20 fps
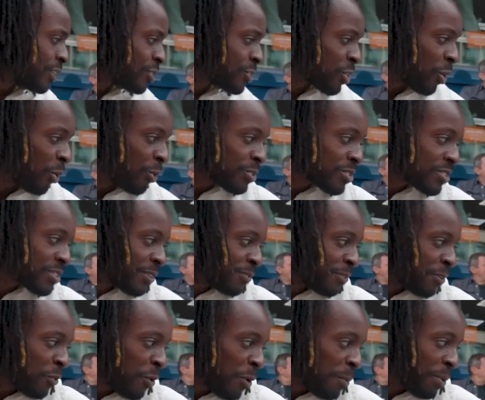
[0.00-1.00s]
toast
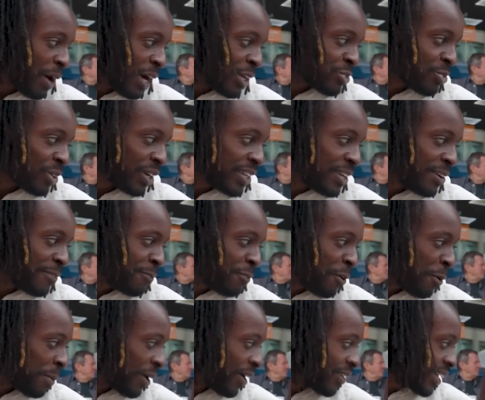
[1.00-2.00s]
for £1.20,
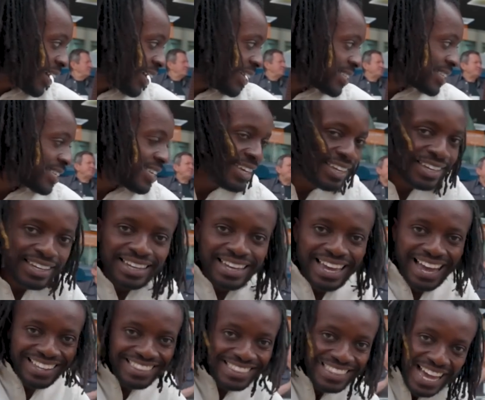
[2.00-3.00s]
£4.80,
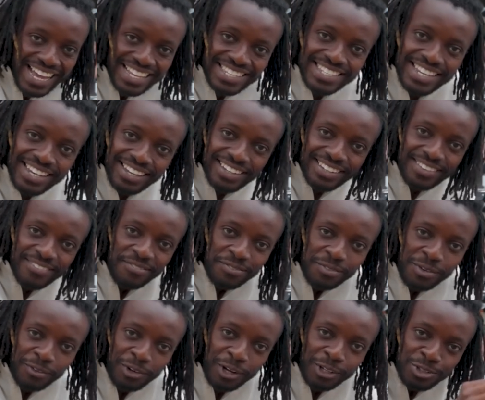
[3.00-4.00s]
and that's it.
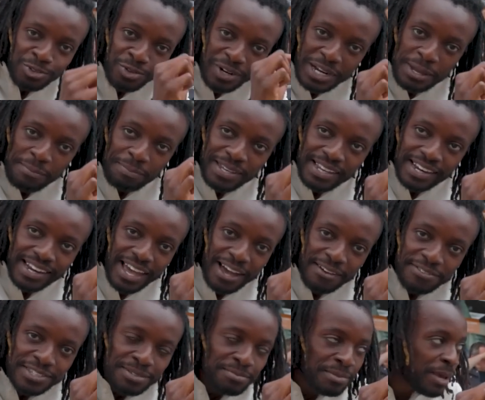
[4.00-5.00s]
We've got 20p
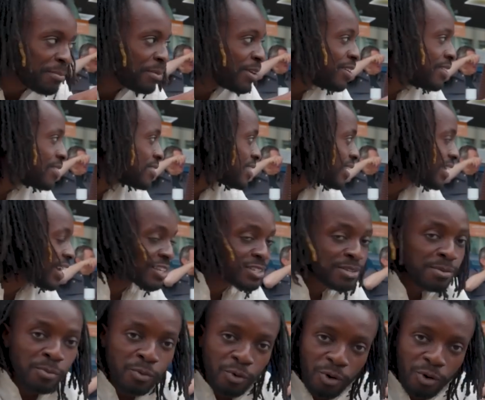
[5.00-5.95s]
left maybe to get some